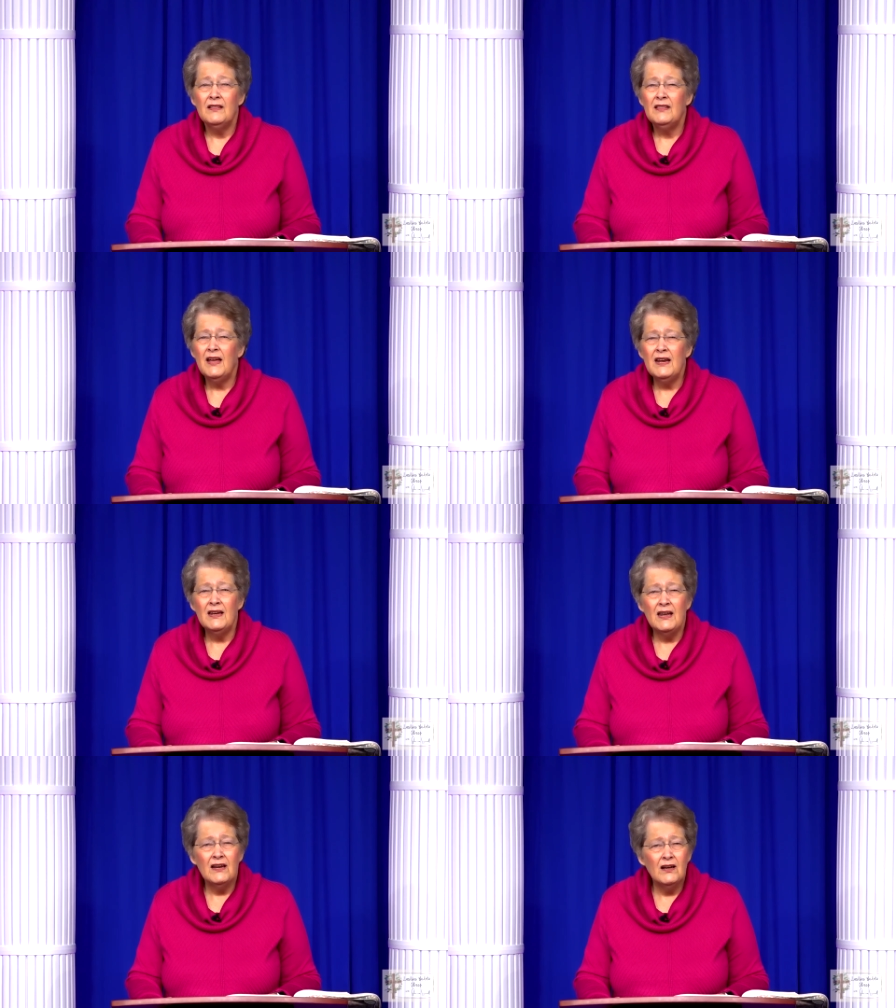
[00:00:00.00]
They
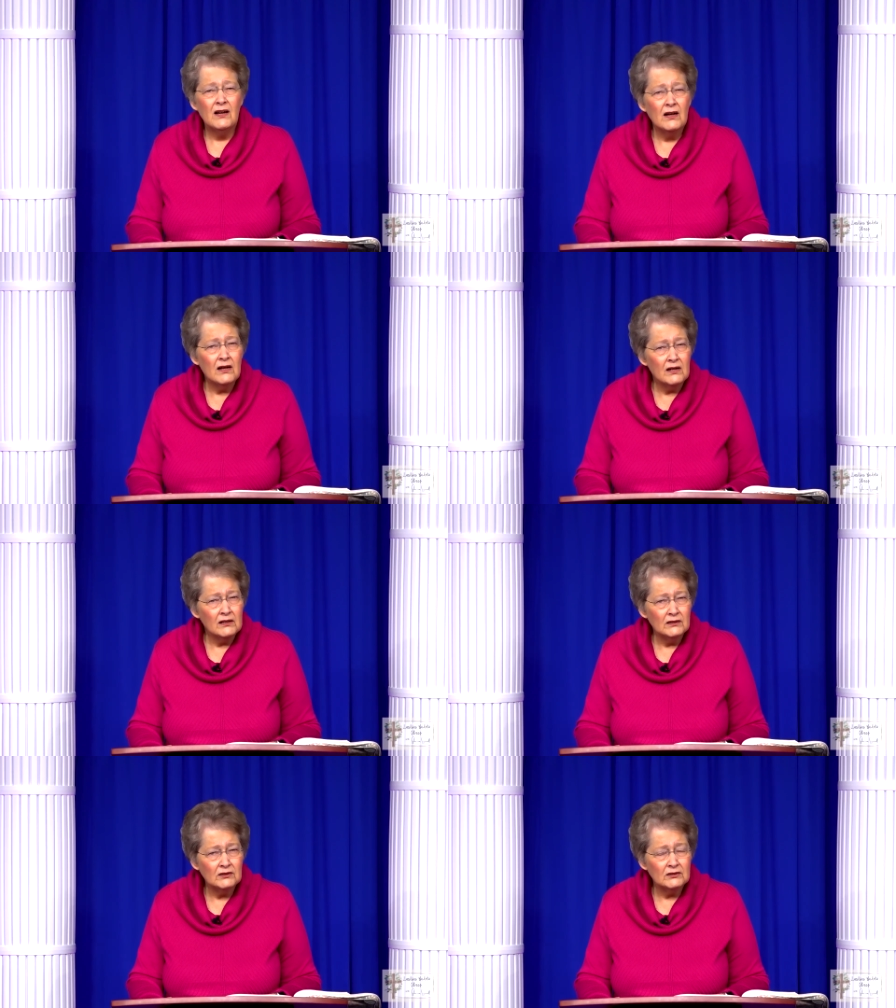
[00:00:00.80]
need
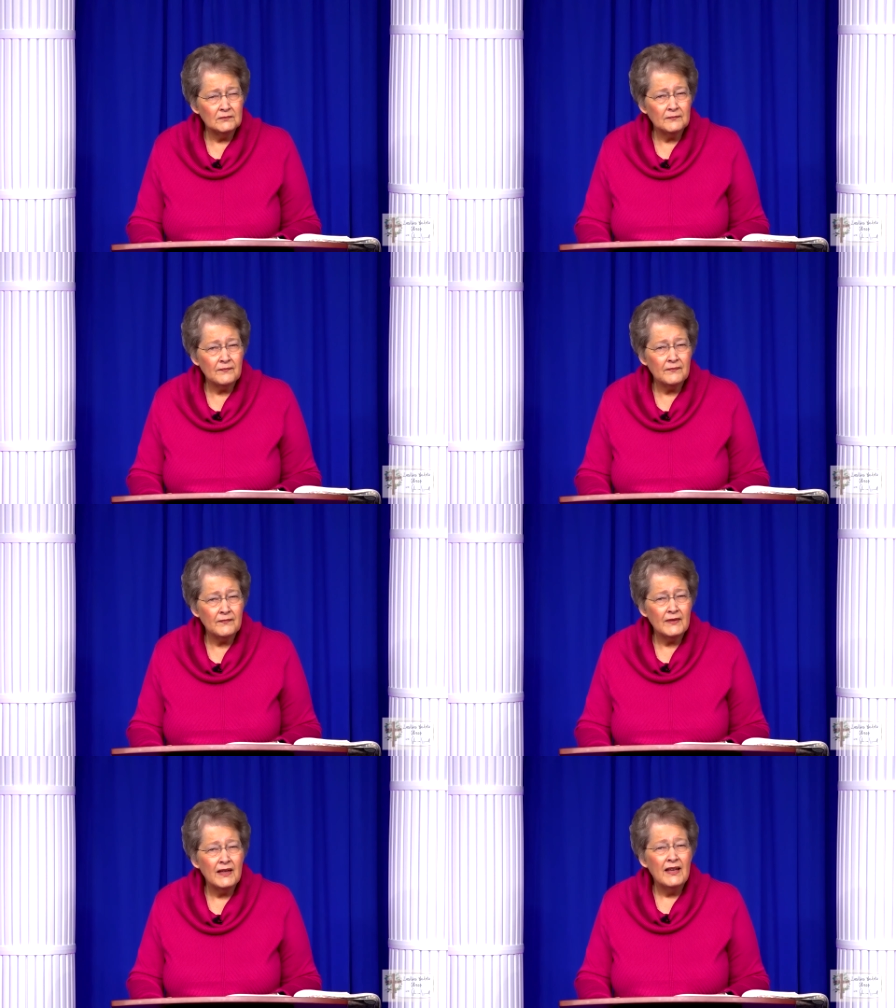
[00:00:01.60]
hugs.
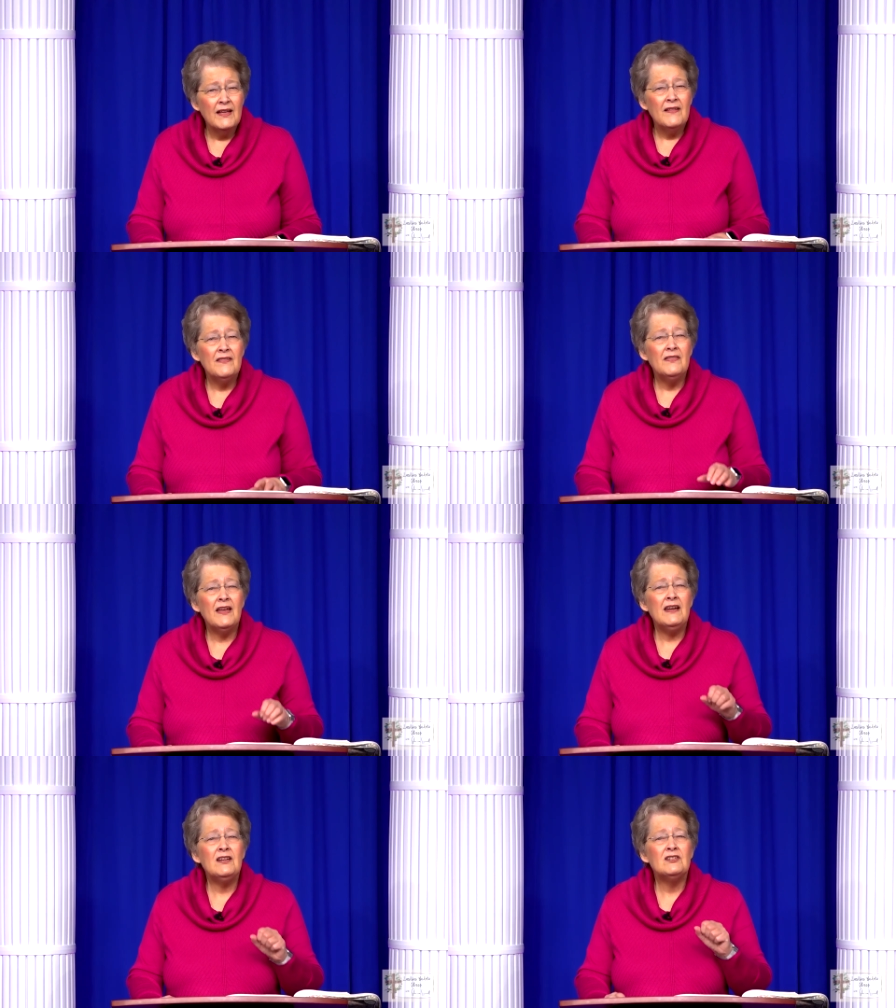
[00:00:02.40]
They
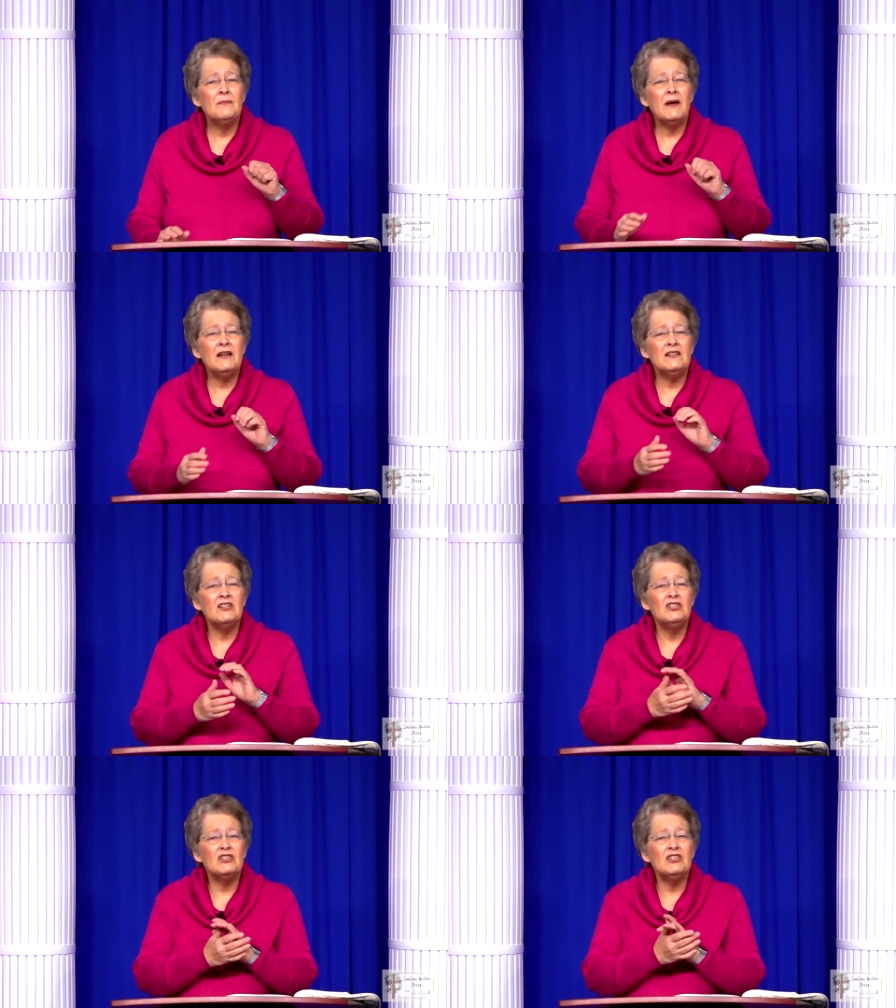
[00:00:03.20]
need somebody to
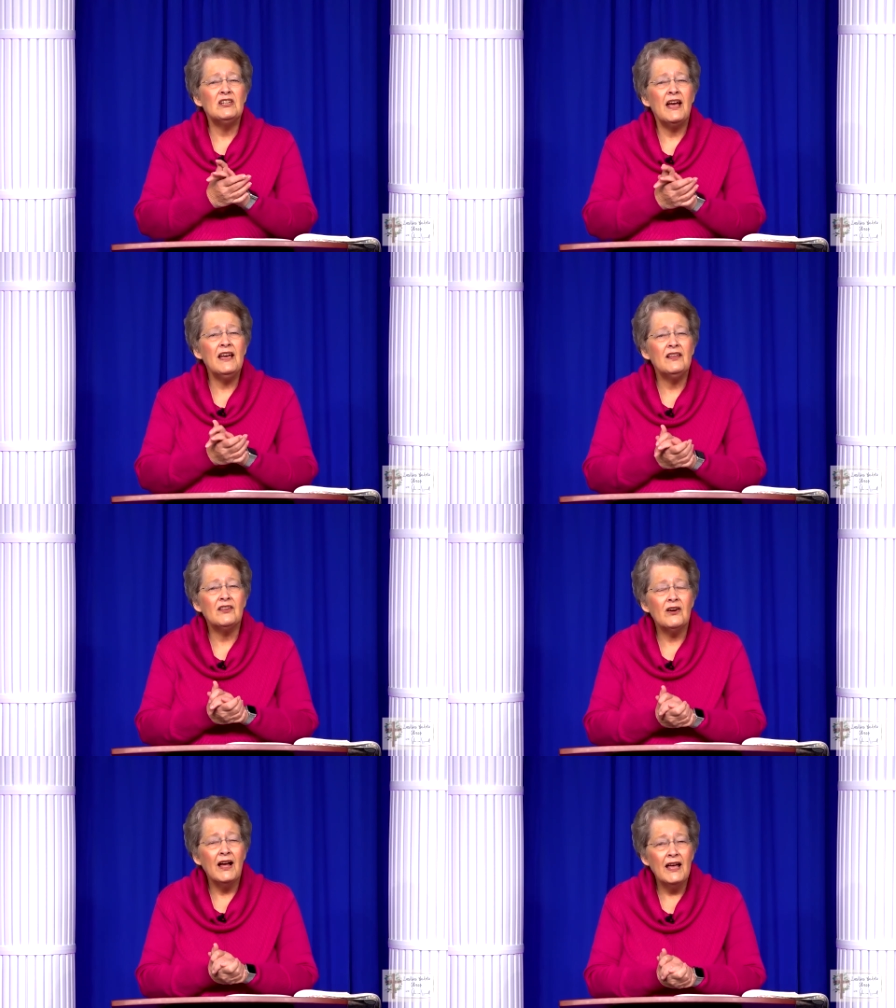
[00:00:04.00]
just take
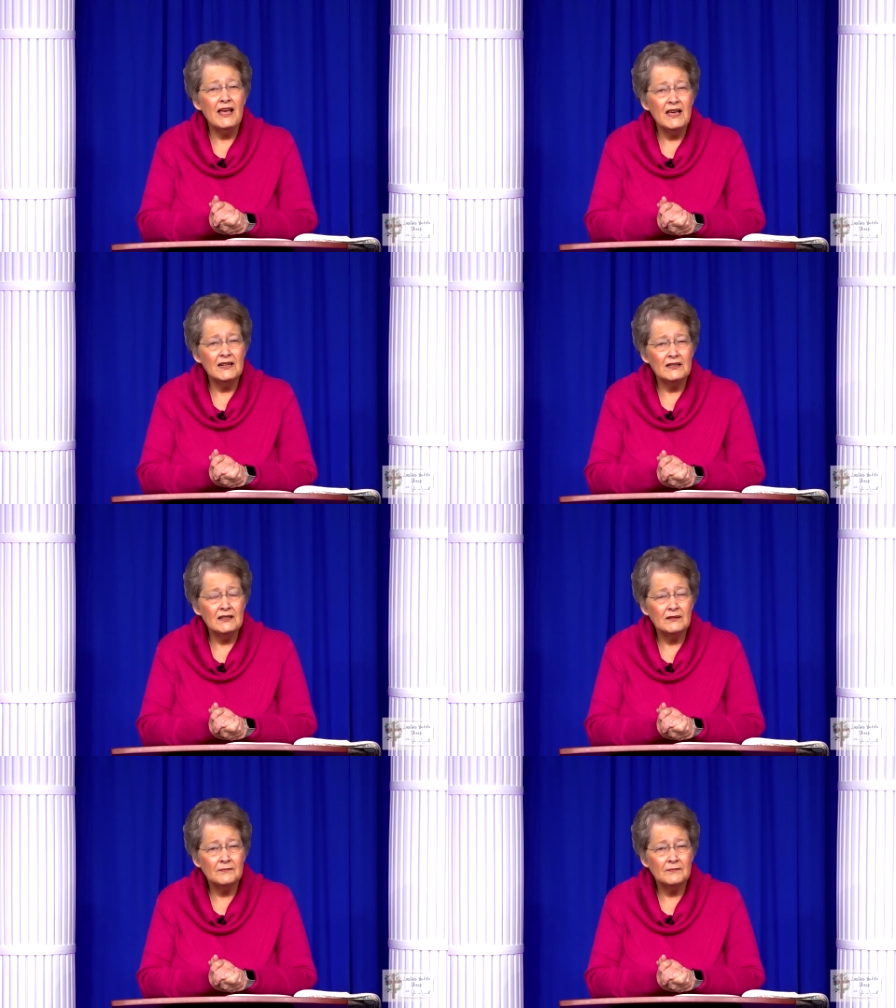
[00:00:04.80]
their hand